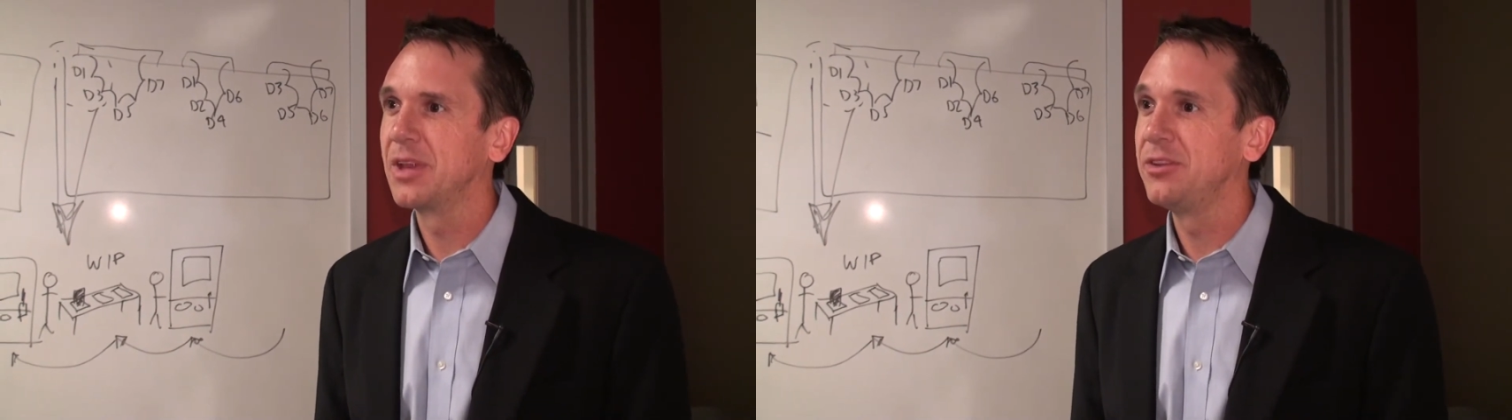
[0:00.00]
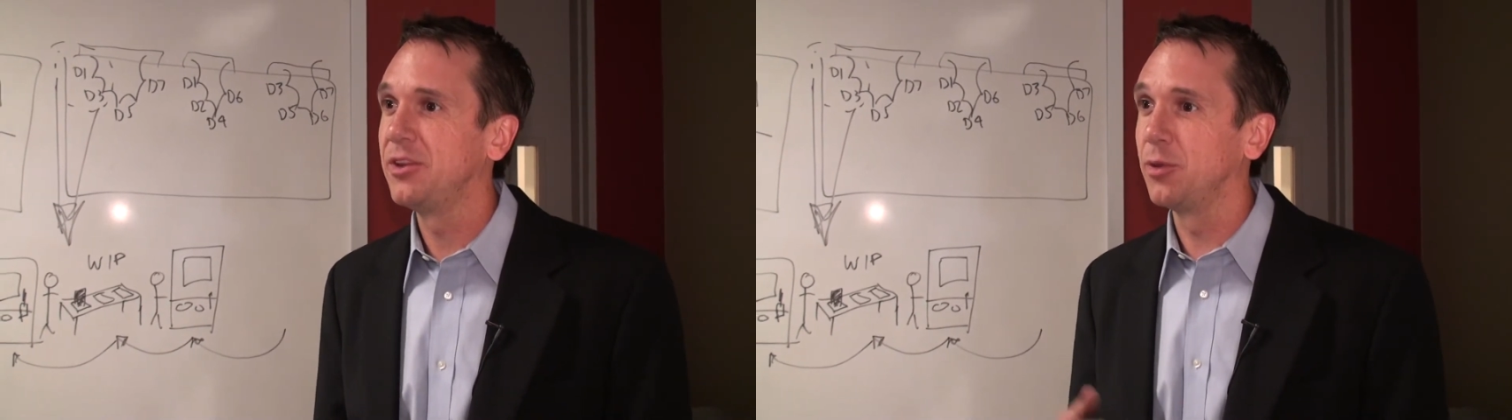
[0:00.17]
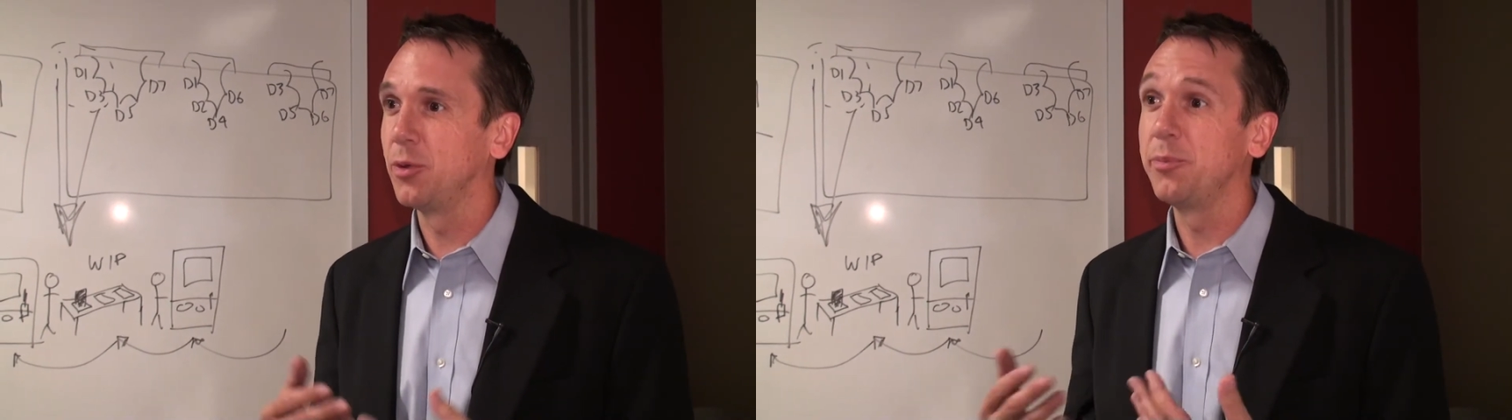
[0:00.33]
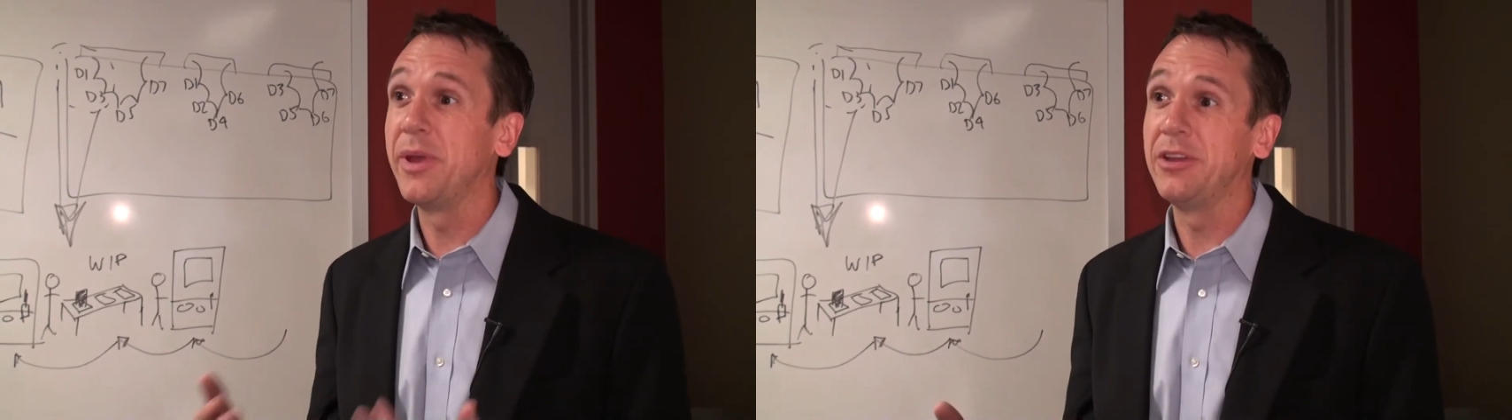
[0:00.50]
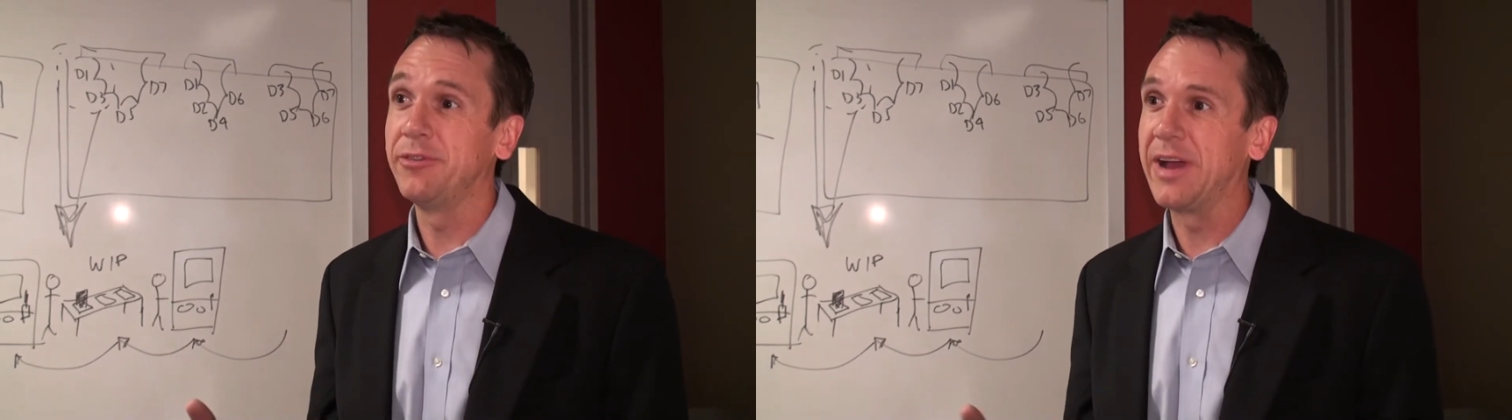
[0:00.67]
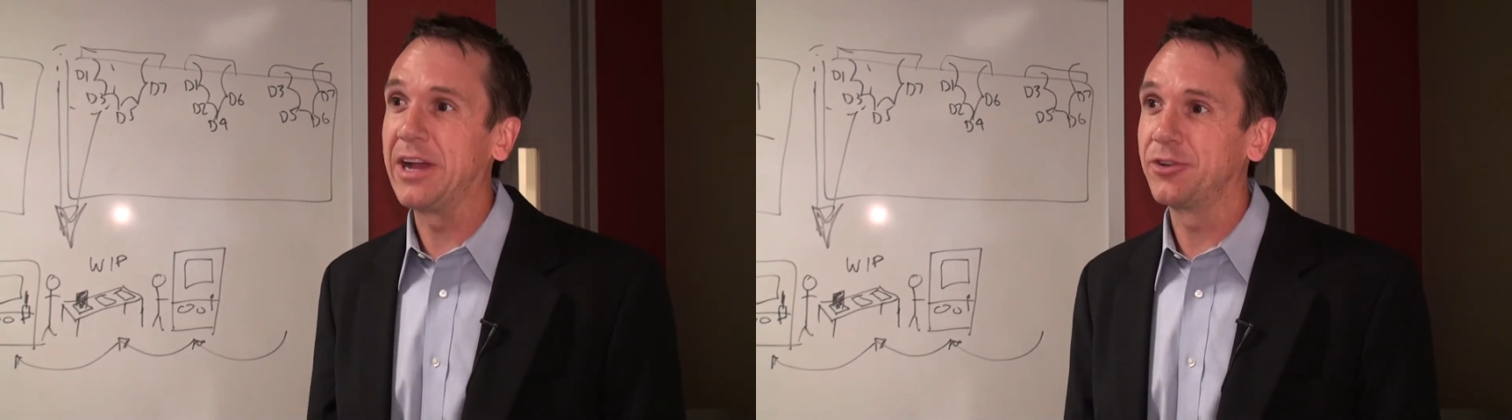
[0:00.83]
dealing with
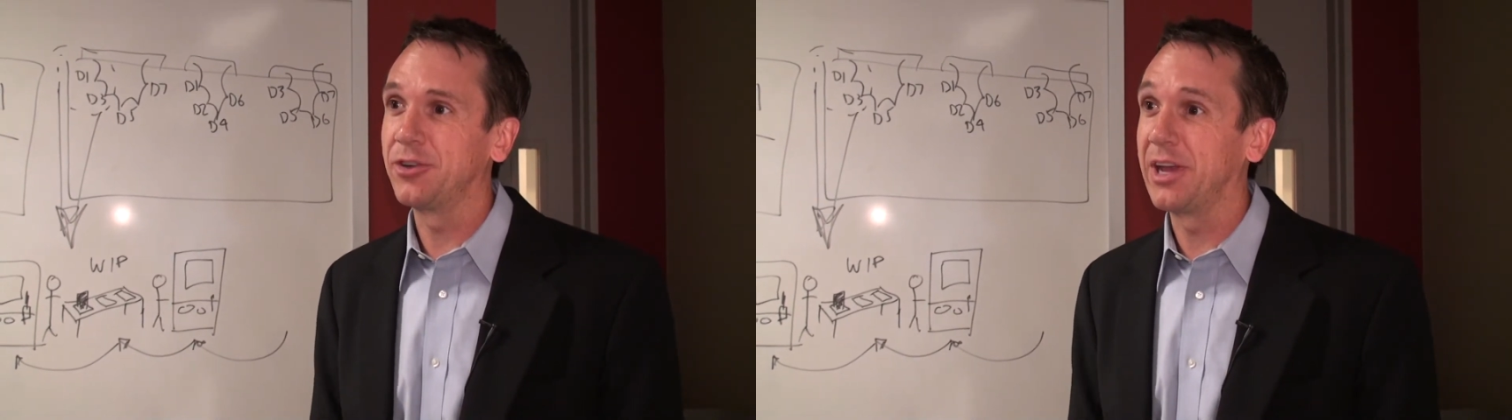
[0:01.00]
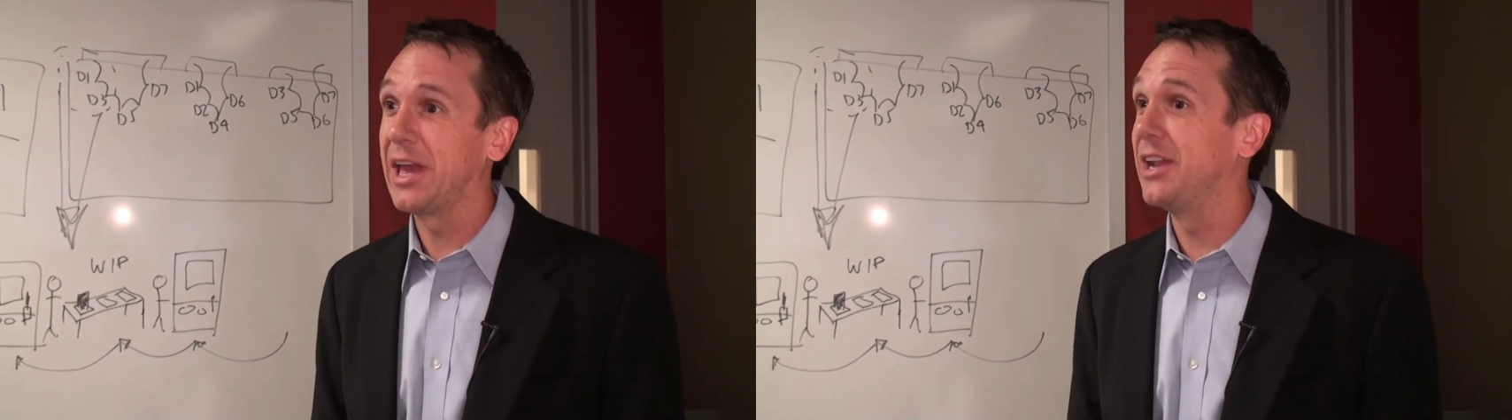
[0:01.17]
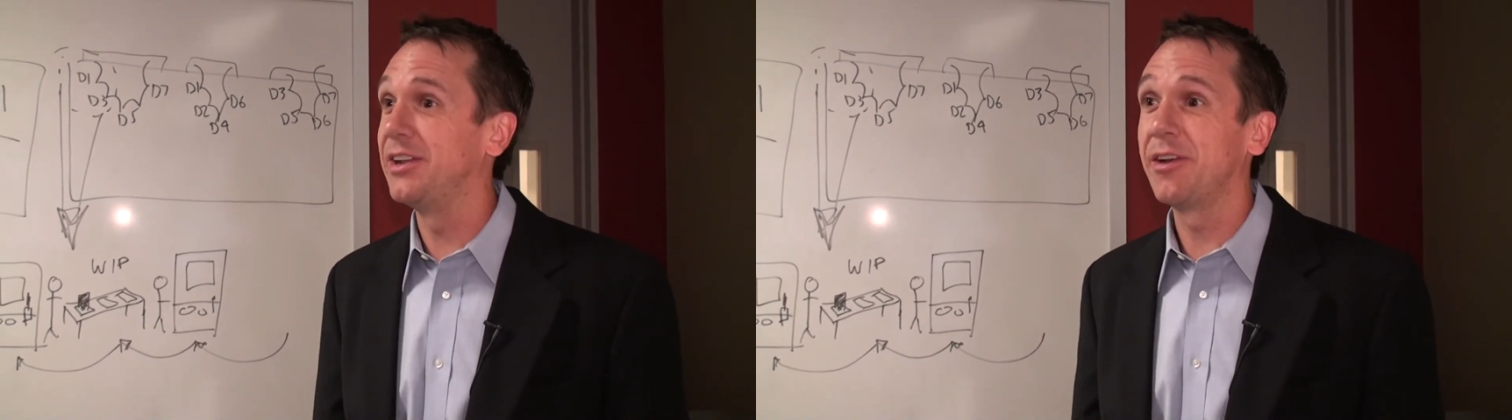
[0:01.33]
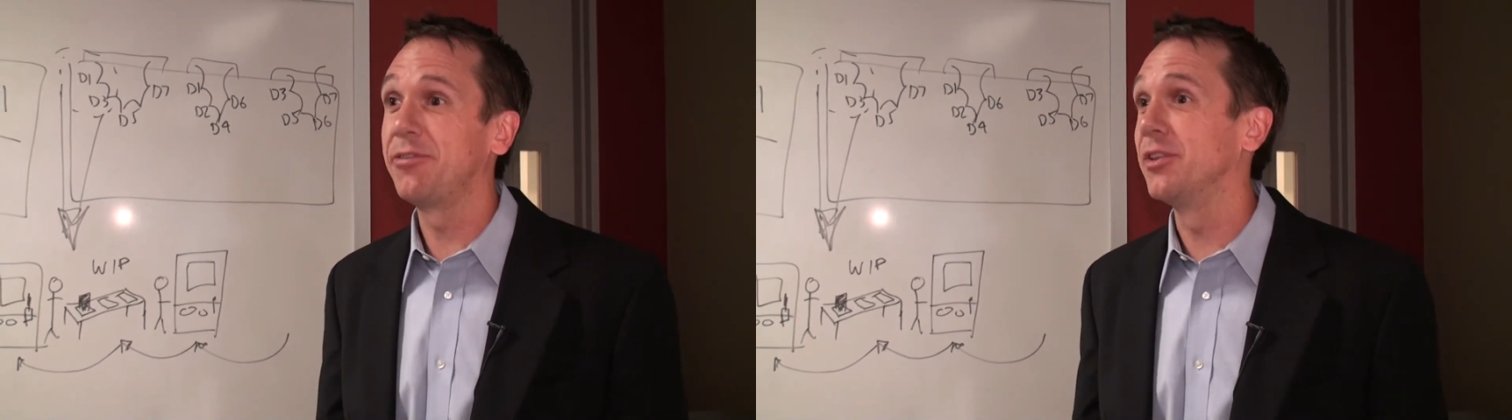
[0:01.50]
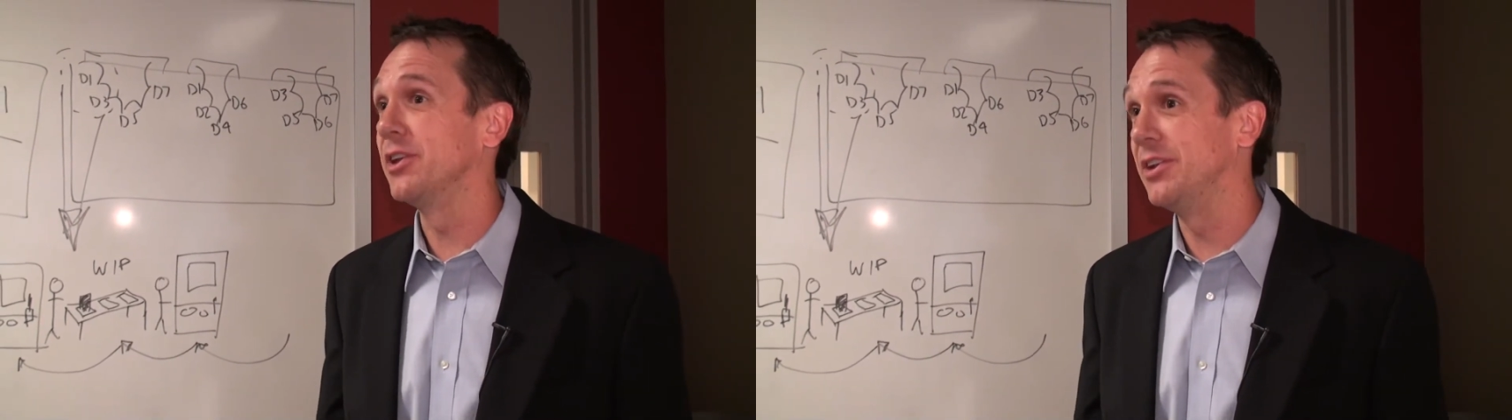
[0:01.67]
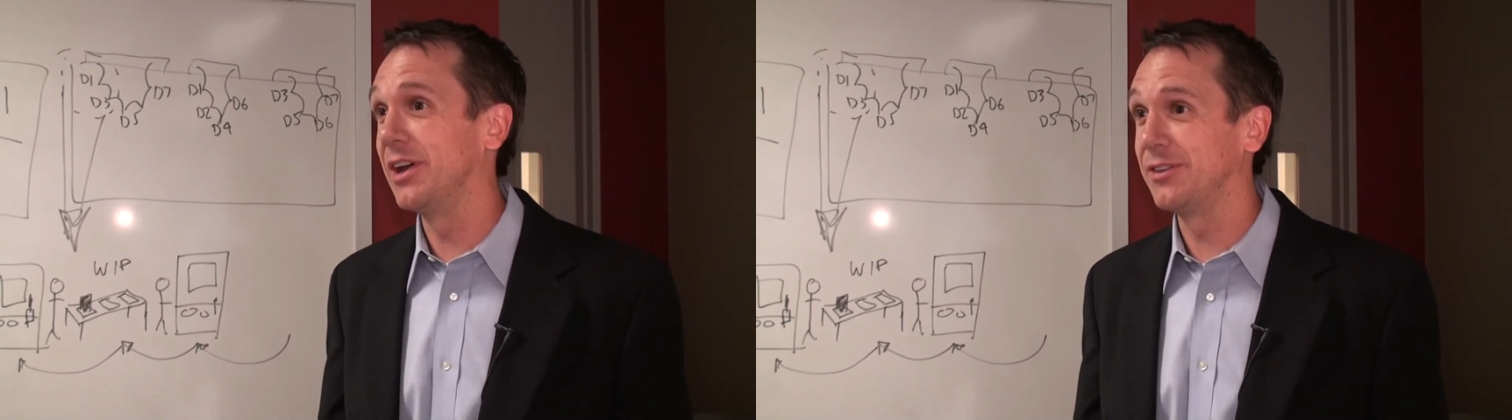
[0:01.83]
manufacturing, and it
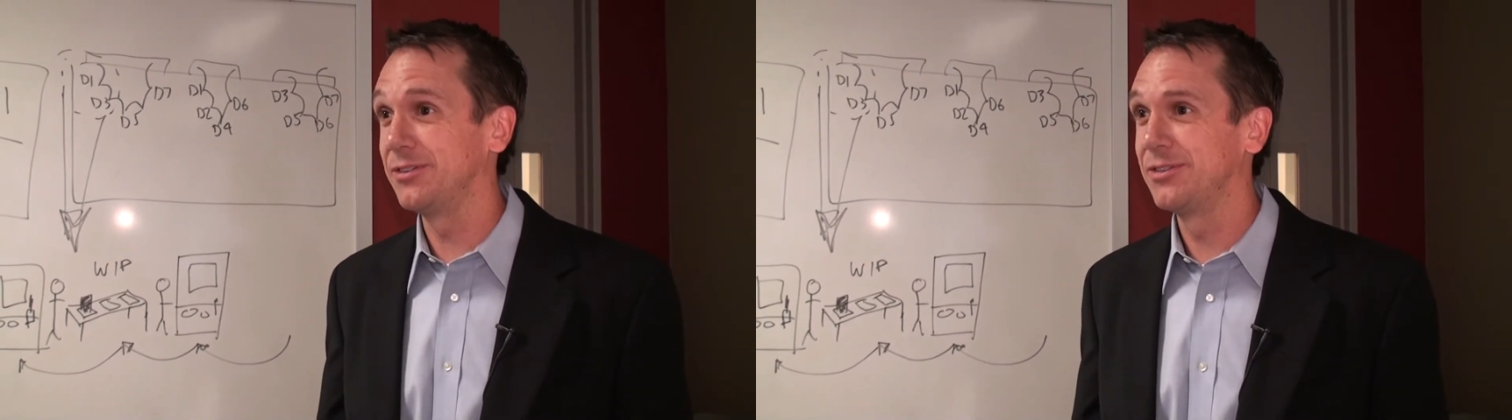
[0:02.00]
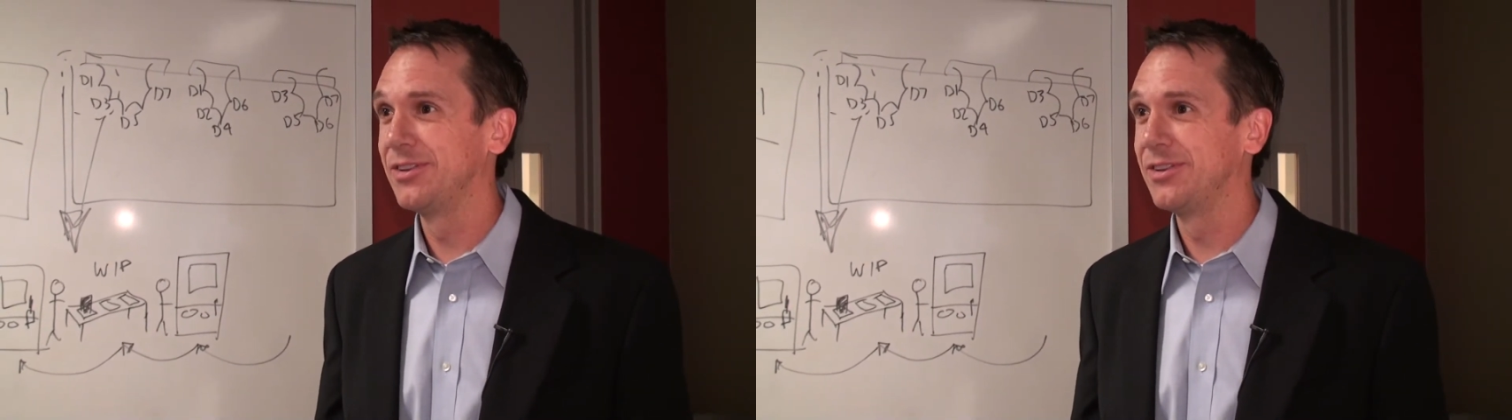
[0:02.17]
definitely does,